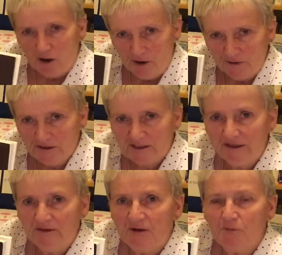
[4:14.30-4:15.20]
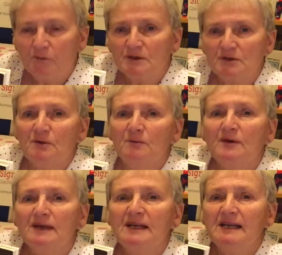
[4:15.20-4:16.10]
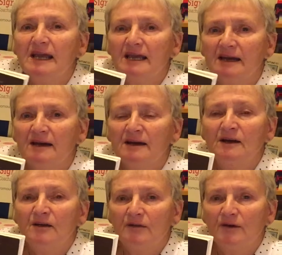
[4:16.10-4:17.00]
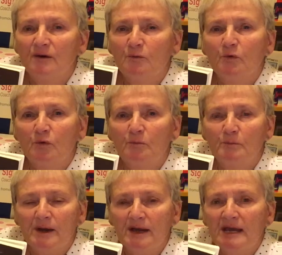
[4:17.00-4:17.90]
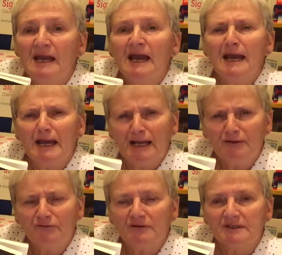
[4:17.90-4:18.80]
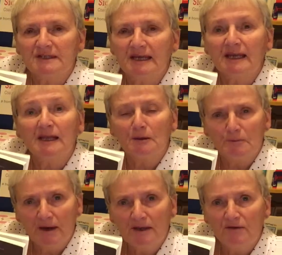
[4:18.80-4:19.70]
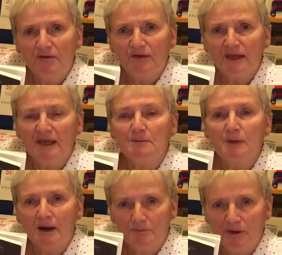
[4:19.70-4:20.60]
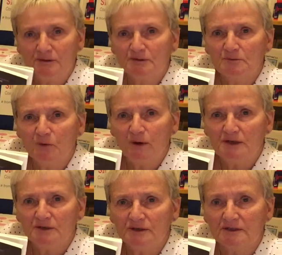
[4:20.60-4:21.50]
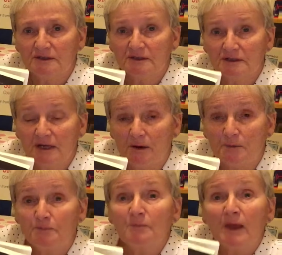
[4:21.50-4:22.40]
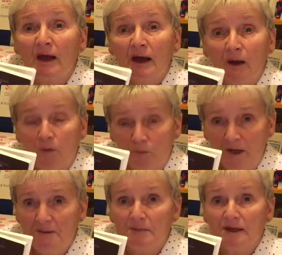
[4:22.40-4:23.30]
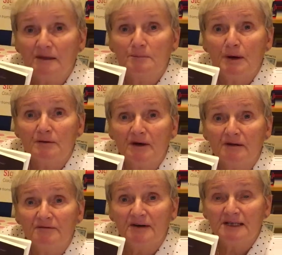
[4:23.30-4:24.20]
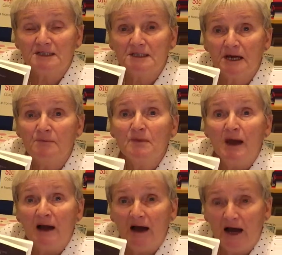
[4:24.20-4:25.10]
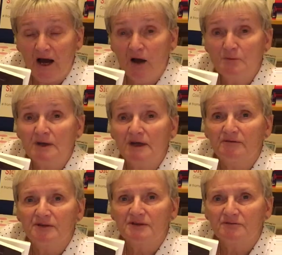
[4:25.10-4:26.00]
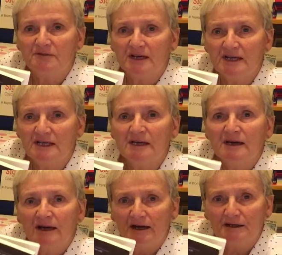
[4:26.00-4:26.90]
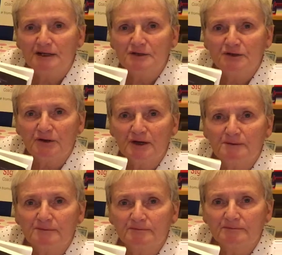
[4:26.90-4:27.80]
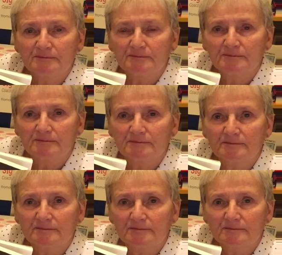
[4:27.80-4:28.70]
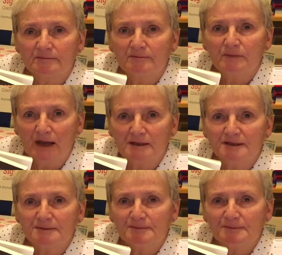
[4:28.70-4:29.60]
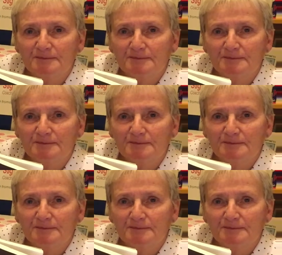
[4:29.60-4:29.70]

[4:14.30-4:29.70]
honestly, there will be something in here that will be interesting. It'll make you think, it might pose some questions. So, will it make the boat go faster? I hope you give it a read and enjoy it. Thanks.